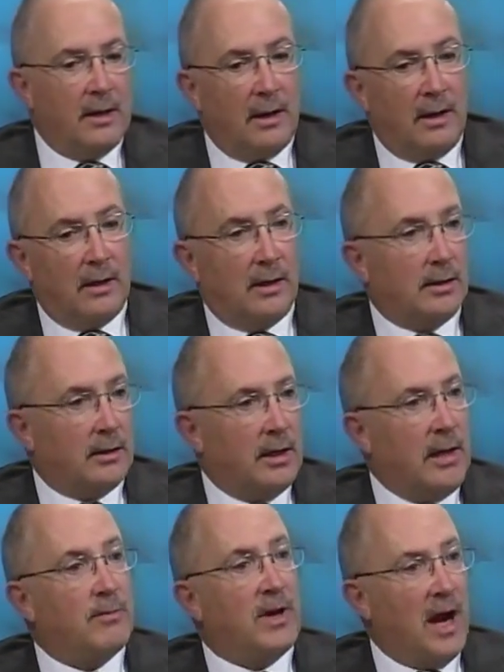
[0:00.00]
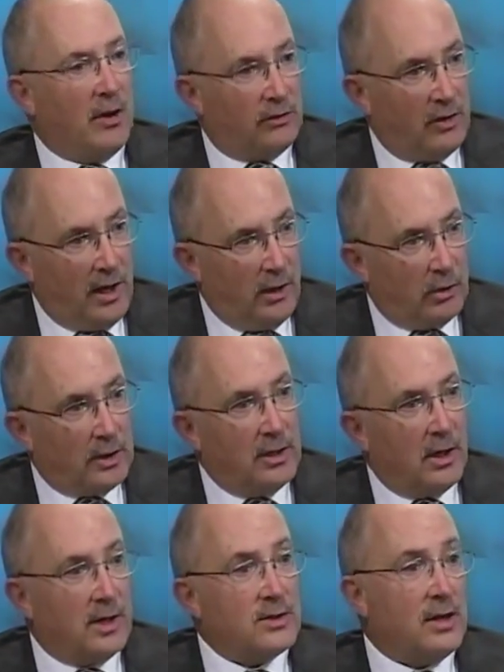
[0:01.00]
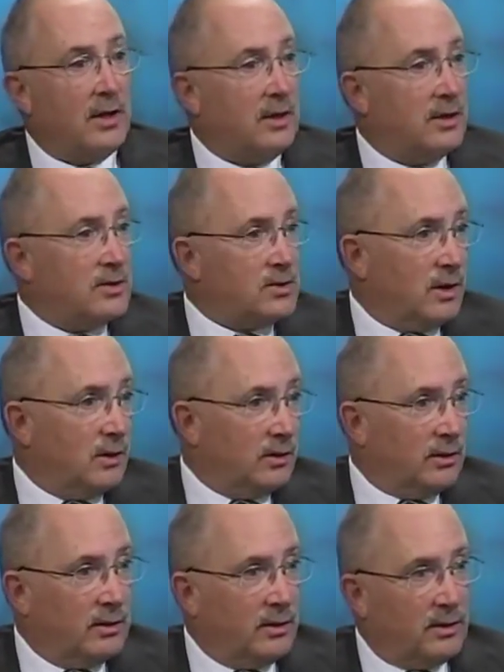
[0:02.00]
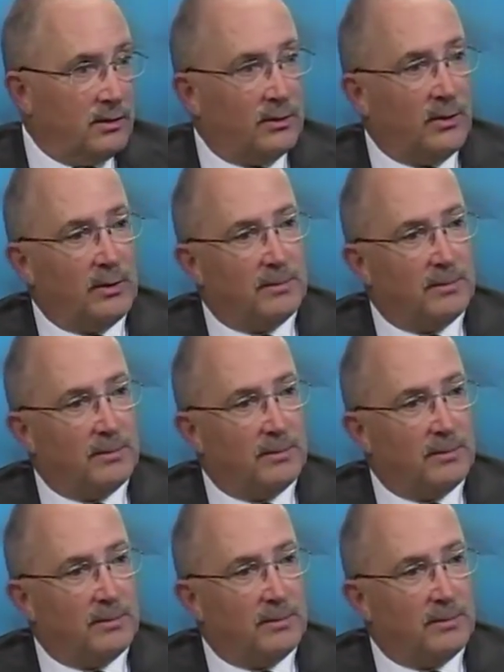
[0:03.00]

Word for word: Uh, and keep the outside looking nice and the inside looking mm-hmm. nice. So.